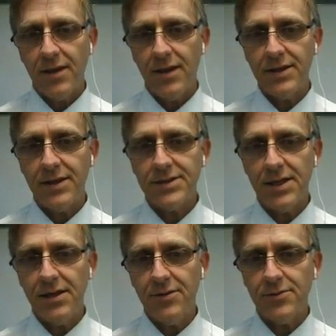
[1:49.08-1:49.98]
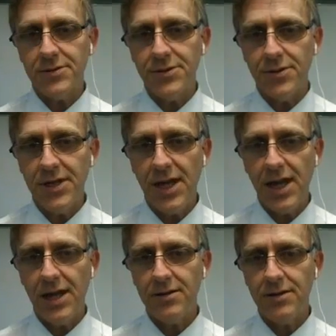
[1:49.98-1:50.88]
is equal to
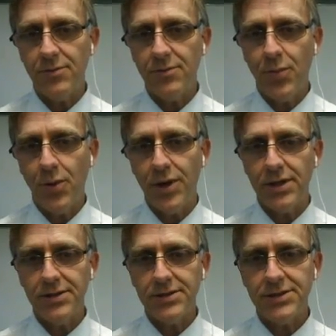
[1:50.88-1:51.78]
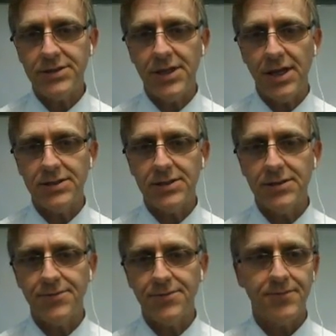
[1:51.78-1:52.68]
10.6.
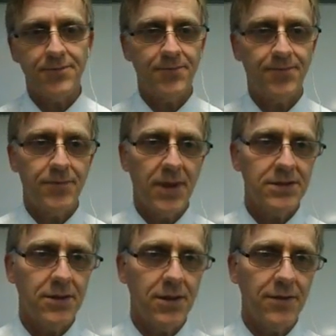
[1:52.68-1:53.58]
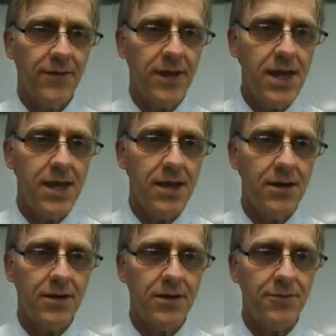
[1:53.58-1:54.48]
So here
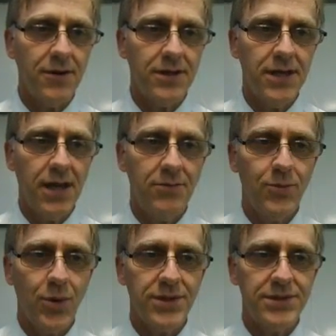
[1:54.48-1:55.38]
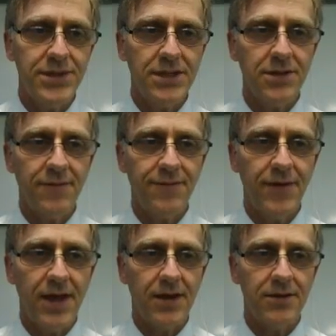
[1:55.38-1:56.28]
I can write 10.6, and I've
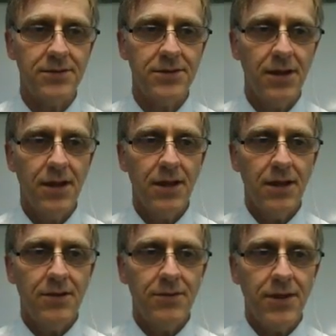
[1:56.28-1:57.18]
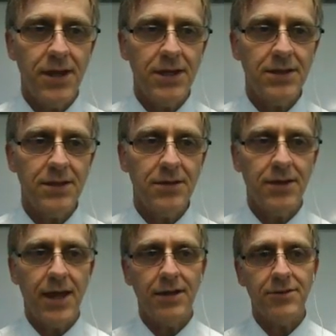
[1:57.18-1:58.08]
found the
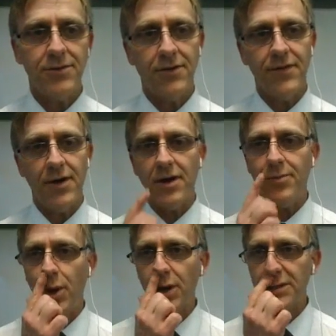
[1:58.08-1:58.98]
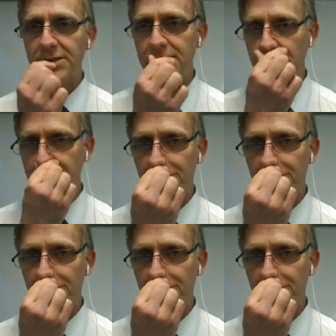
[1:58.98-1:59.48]
length of the hypotenuse in that